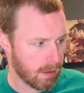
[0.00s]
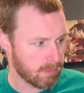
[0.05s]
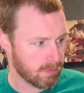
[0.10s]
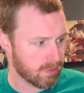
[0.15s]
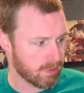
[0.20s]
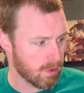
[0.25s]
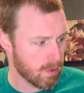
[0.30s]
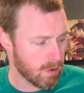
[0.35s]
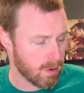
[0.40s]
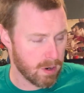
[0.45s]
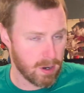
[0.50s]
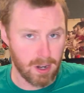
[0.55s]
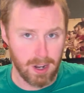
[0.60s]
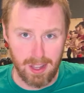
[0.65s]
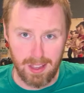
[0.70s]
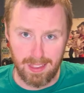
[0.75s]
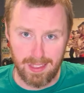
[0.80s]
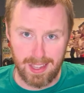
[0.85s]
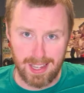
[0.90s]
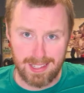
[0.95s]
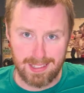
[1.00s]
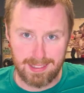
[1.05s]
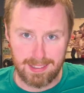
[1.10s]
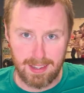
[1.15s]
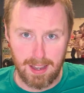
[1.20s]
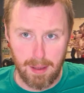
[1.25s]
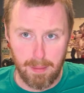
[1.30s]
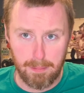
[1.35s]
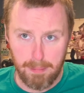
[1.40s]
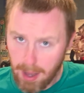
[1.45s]
for
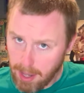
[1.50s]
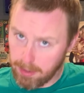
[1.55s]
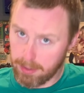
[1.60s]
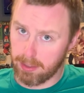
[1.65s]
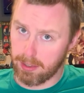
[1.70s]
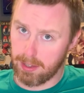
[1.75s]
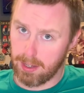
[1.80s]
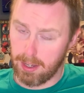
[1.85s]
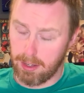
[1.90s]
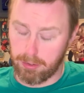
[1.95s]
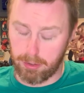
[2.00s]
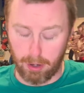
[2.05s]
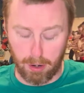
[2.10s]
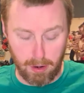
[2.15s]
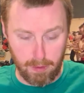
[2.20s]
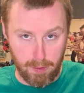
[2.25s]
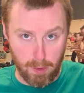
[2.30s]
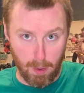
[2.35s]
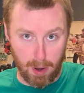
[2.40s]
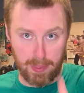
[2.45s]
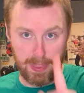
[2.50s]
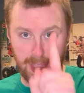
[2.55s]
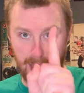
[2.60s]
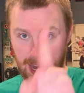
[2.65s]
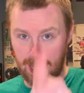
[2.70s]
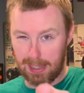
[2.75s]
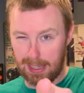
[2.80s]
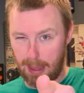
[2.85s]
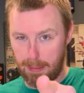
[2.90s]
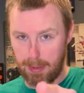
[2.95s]
this month. So if you want
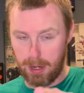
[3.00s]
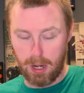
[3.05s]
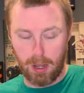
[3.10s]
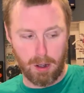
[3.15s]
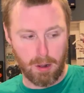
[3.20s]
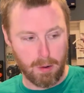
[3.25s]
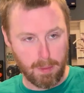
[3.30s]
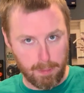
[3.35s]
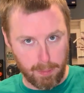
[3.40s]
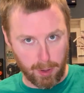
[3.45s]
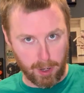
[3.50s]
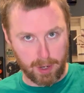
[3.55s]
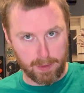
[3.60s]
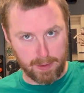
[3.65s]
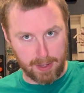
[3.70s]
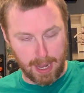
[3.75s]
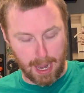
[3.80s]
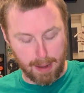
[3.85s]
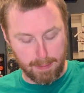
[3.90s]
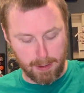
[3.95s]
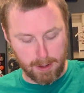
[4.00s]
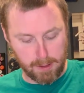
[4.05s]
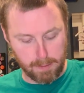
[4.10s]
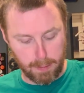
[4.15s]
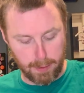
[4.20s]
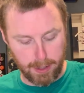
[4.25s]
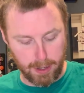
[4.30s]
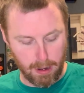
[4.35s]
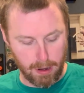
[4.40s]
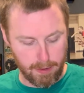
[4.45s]
that, let me know. Put it in the comments
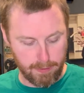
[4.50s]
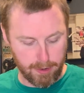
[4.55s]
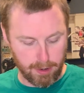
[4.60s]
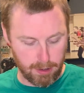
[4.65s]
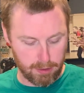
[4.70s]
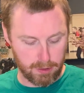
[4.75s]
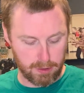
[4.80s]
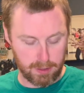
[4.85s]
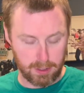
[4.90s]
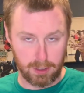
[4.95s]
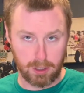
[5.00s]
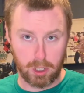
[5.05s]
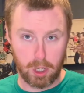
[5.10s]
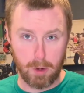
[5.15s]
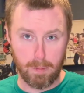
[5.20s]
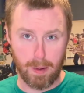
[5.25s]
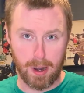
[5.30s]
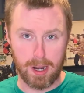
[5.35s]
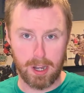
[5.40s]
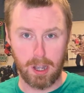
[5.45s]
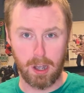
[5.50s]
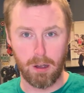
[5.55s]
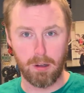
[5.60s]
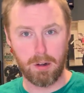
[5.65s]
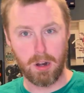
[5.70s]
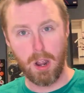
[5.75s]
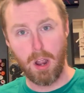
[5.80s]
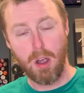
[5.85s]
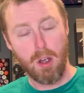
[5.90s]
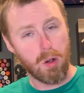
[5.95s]
below if you're interested in the coupon
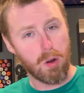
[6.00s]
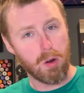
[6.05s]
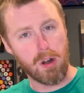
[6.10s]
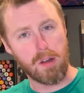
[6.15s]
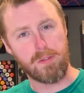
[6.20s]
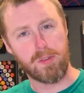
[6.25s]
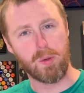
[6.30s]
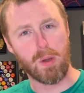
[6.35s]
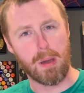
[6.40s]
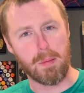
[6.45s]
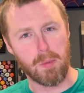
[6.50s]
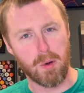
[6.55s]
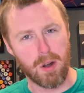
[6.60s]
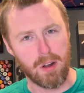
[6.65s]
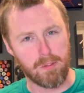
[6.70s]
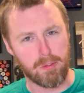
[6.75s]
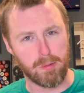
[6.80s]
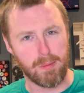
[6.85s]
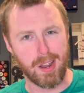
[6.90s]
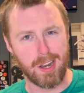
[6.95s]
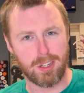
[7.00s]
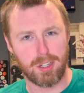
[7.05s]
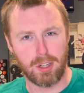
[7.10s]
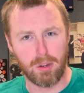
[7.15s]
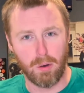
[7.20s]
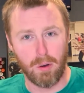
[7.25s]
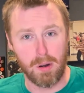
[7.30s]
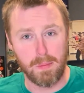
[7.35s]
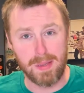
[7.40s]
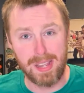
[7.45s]
code or if you want more
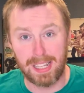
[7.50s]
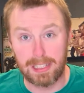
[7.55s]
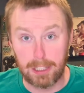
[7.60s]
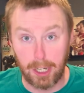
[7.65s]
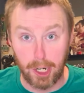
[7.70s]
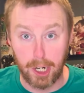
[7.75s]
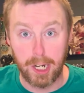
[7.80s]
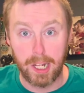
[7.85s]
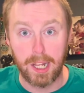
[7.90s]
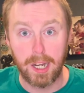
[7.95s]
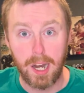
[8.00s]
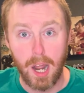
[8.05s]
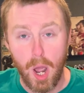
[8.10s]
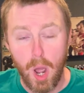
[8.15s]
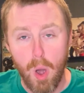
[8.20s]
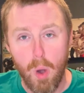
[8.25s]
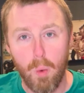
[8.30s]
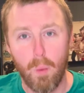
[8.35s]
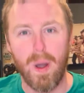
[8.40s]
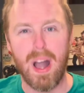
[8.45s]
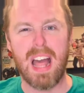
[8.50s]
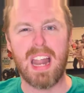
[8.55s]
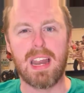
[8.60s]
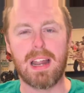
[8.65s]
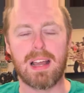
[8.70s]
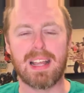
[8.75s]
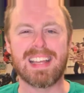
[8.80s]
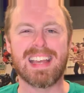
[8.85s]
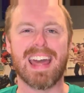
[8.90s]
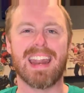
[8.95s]
information or to be alerted
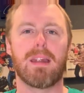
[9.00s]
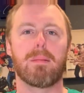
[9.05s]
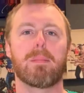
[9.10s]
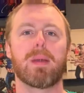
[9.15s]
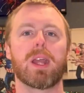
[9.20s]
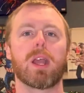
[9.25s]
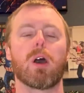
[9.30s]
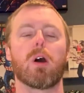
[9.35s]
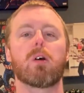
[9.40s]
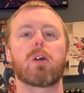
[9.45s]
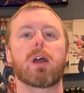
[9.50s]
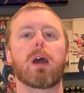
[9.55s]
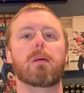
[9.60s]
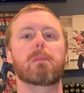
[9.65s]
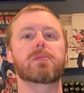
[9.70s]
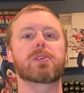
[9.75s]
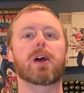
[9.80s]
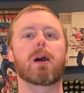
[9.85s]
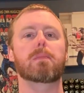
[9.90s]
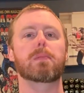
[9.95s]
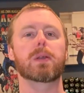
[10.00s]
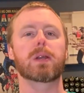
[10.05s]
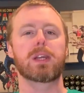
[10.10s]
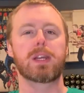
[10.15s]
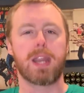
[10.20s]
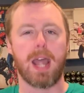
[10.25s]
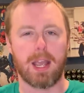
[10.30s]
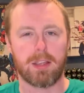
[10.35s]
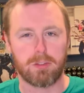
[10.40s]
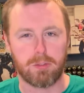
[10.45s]
when Get It Bingo comes up
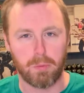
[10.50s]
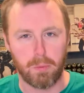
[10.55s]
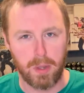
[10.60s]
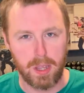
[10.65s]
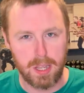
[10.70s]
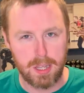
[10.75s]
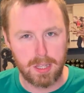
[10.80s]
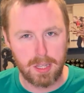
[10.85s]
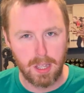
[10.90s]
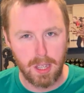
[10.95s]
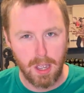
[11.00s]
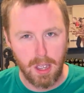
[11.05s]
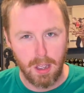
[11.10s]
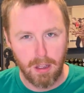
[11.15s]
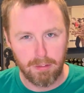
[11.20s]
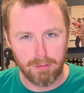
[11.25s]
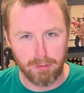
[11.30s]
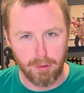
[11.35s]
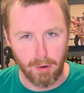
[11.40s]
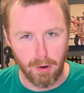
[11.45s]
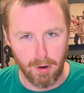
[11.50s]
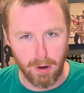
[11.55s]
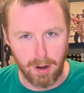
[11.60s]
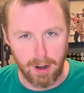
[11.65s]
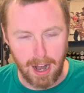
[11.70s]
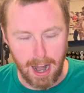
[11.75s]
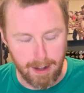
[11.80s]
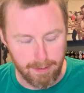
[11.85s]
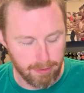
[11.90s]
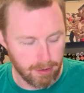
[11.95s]
next week
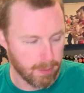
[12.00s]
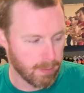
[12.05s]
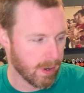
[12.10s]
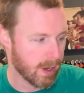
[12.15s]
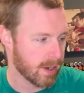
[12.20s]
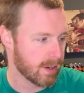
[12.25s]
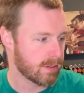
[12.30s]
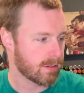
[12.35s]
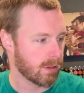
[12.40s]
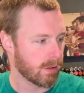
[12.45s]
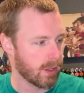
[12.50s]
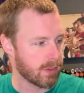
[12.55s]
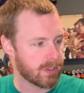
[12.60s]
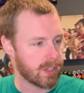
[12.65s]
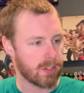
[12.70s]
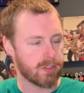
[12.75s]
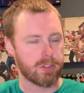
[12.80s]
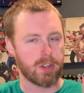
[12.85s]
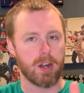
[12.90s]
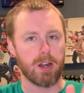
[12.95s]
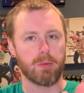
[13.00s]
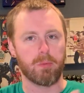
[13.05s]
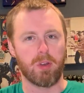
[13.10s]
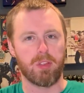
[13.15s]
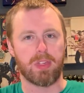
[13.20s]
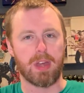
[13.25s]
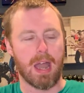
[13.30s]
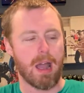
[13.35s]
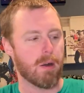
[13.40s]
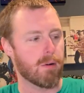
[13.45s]
for everyone. So let's get started
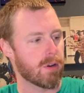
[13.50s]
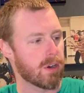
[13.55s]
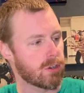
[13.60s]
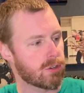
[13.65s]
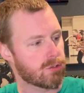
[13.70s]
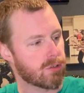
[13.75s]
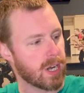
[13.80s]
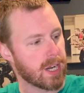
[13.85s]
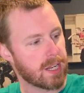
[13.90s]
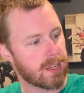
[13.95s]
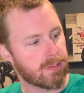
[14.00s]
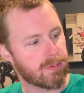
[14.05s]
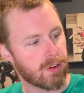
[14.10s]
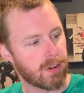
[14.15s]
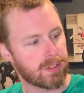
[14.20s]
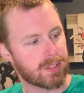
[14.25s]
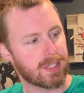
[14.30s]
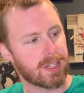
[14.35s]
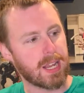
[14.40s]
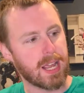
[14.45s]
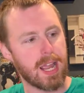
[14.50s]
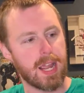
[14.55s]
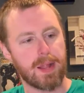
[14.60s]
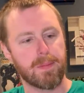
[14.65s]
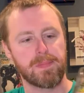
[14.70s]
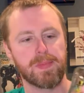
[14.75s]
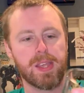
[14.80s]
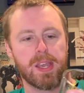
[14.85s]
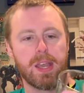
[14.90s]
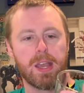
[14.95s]
with our drink for
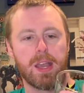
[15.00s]
today.